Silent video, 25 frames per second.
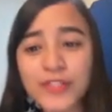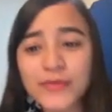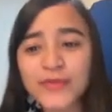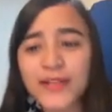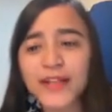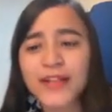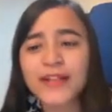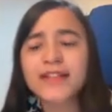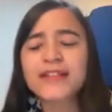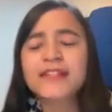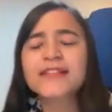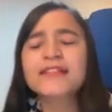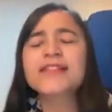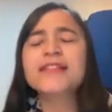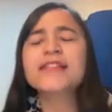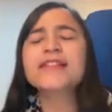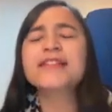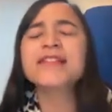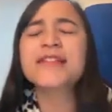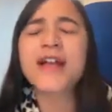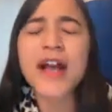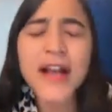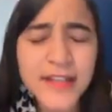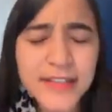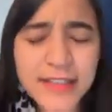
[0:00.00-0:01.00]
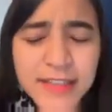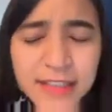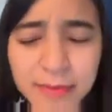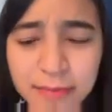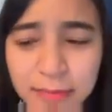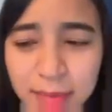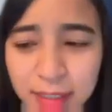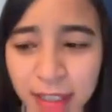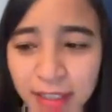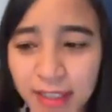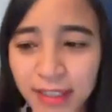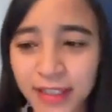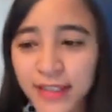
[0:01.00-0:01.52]
with exciting
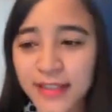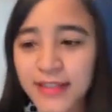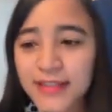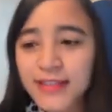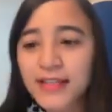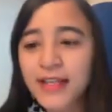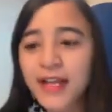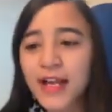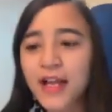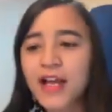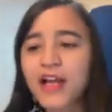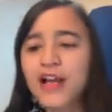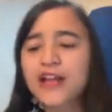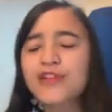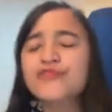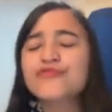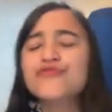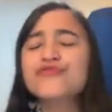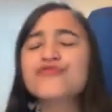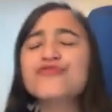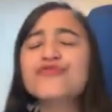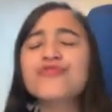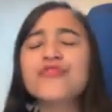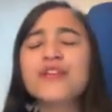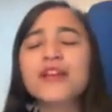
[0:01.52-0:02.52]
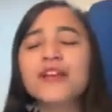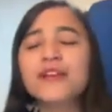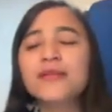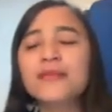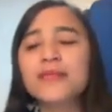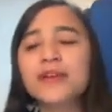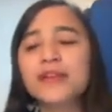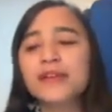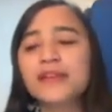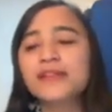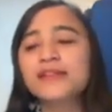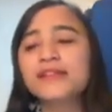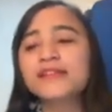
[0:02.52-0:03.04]
beginnings, thrilling
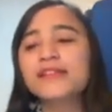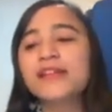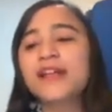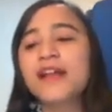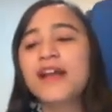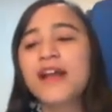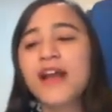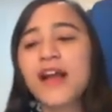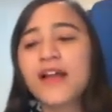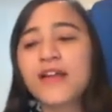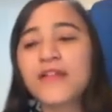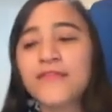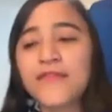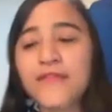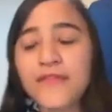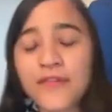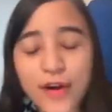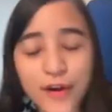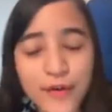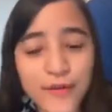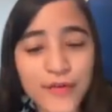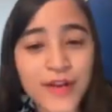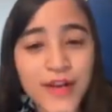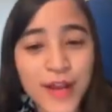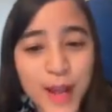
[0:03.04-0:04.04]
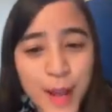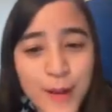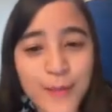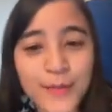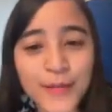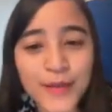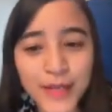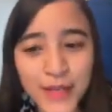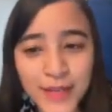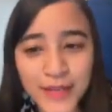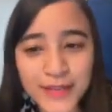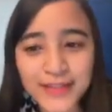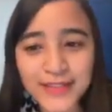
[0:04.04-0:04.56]
middles, and very
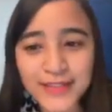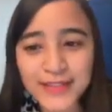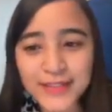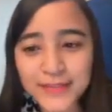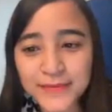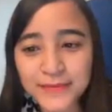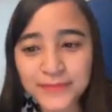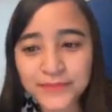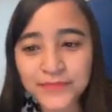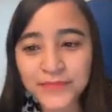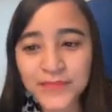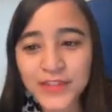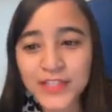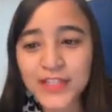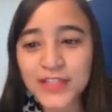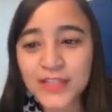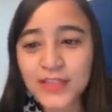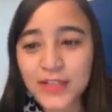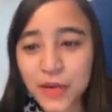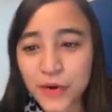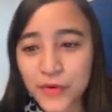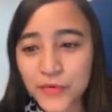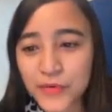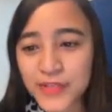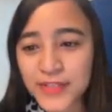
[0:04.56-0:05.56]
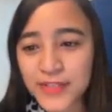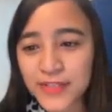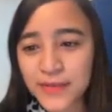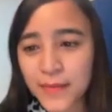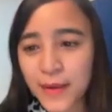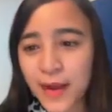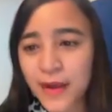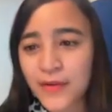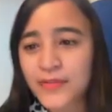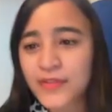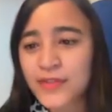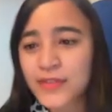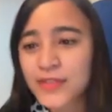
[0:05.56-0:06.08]
happy ends. Stories
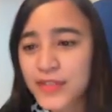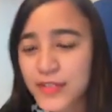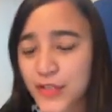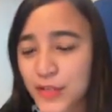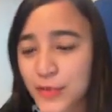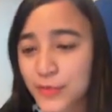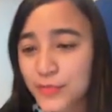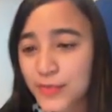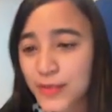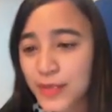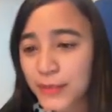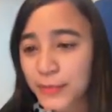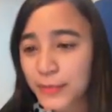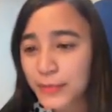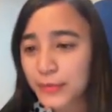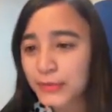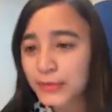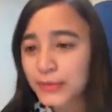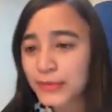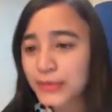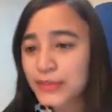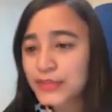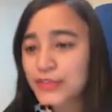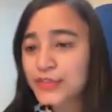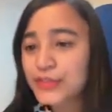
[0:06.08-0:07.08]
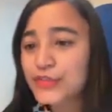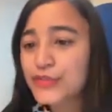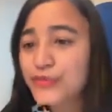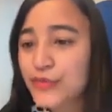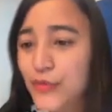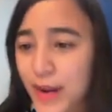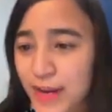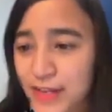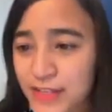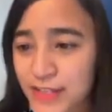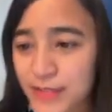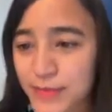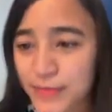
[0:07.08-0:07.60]
about new people and
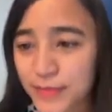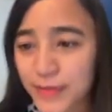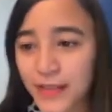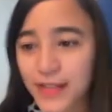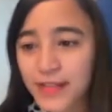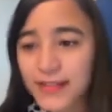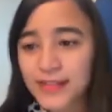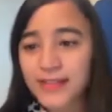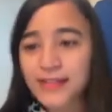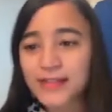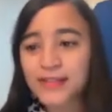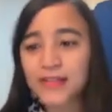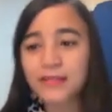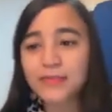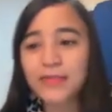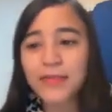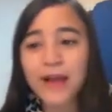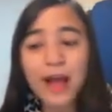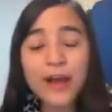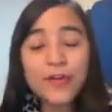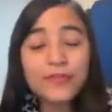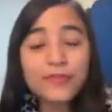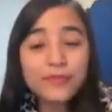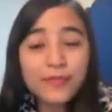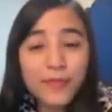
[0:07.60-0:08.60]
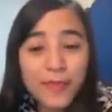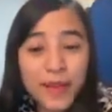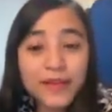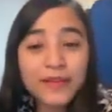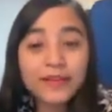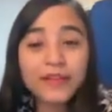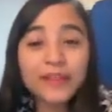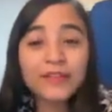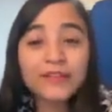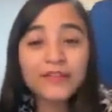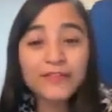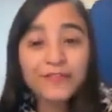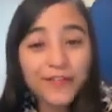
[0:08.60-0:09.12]
strange places and about
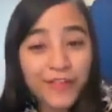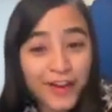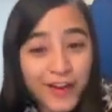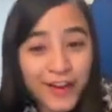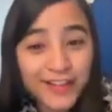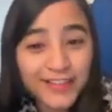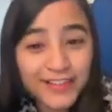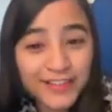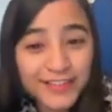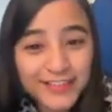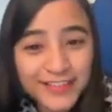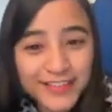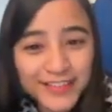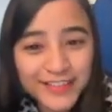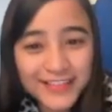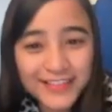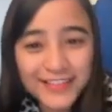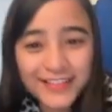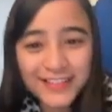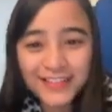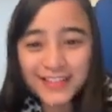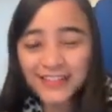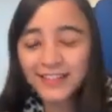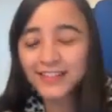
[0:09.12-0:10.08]
making friends.